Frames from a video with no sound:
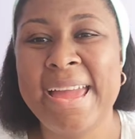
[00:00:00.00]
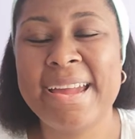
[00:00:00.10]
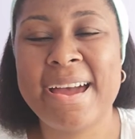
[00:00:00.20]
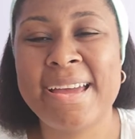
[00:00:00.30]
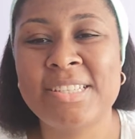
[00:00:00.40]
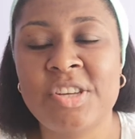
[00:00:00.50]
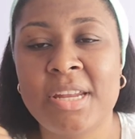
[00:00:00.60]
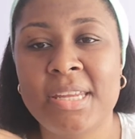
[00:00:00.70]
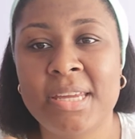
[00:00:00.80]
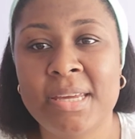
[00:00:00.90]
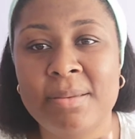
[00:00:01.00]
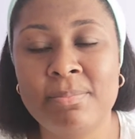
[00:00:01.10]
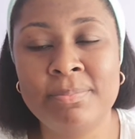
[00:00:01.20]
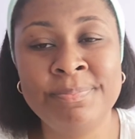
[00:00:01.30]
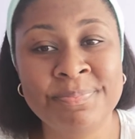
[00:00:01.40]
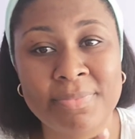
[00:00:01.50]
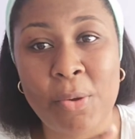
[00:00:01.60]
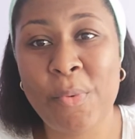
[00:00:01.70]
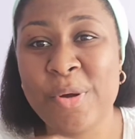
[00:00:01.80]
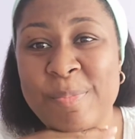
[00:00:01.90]
Hey guys, Shan here.
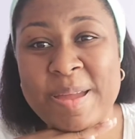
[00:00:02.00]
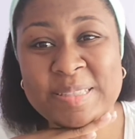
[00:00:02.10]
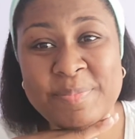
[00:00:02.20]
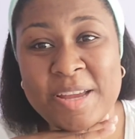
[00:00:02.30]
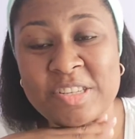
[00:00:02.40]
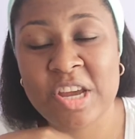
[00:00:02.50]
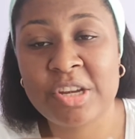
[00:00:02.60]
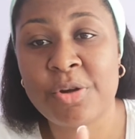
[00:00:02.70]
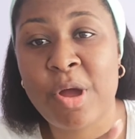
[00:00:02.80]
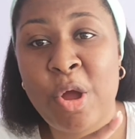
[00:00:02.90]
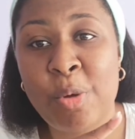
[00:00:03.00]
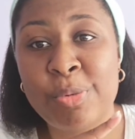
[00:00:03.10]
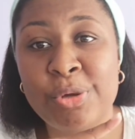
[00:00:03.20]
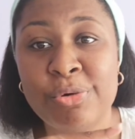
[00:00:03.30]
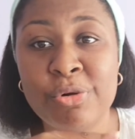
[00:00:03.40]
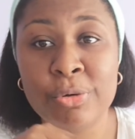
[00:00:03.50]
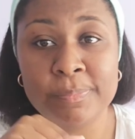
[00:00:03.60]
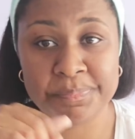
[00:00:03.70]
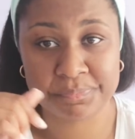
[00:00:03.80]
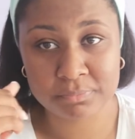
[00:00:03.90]
Welcome back to my channel. I hope
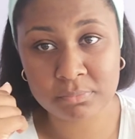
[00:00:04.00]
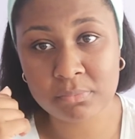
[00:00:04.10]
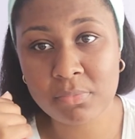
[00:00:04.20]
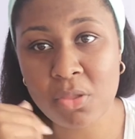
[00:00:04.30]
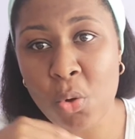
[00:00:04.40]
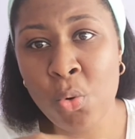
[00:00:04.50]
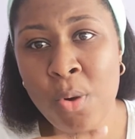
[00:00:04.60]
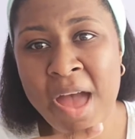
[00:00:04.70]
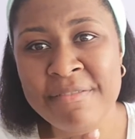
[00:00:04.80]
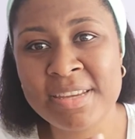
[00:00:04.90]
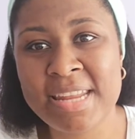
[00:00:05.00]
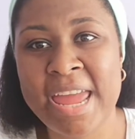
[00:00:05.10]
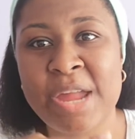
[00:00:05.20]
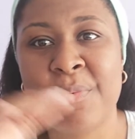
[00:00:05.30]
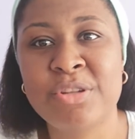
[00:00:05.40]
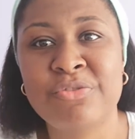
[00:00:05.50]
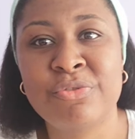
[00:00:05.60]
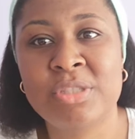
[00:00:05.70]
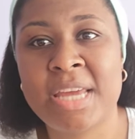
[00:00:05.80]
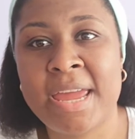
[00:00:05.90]
you're all having a
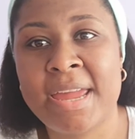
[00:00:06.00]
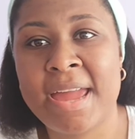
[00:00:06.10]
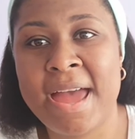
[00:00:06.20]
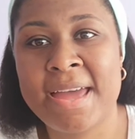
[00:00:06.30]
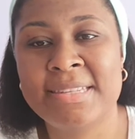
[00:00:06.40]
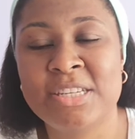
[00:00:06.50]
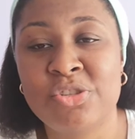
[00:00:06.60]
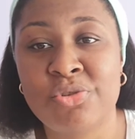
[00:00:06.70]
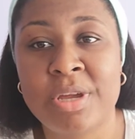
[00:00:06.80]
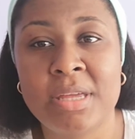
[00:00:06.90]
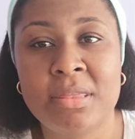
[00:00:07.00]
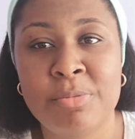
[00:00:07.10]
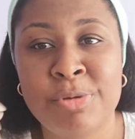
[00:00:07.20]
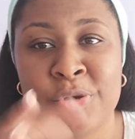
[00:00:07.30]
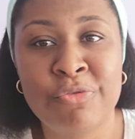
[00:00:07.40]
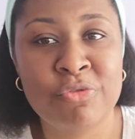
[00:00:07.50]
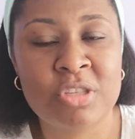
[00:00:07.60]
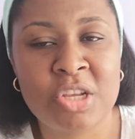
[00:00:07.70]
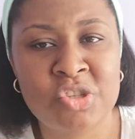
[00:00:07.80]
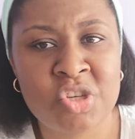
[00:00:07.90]
wonderful day and enjoying the beautiful
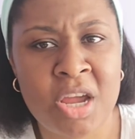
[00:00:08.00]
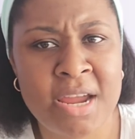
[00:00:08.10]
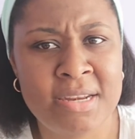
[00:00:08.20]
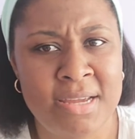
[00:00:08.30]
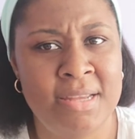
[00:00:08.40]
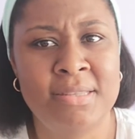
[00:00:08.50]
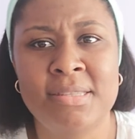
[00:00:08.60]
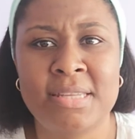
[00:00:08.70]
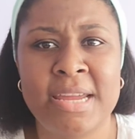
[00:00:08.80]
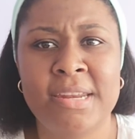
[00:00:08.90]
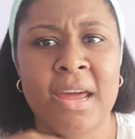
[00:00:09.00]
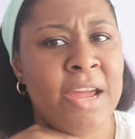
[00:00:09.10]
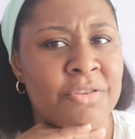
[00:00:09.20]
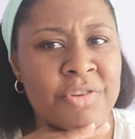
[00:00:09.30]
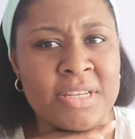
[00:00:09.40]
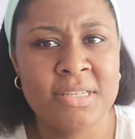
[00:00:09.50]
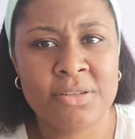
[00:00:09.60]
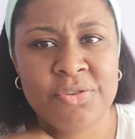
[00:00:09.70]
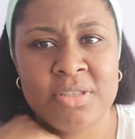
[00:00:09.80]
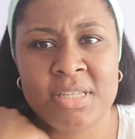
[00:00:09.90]
sunshine and staying
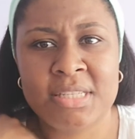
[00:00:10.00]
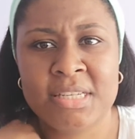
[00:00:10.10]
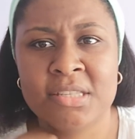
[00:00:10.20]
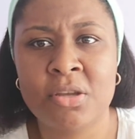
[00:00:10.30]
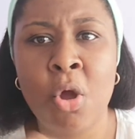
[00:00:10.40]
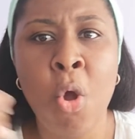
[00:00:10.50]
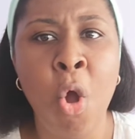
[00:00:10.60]
hydrated because it is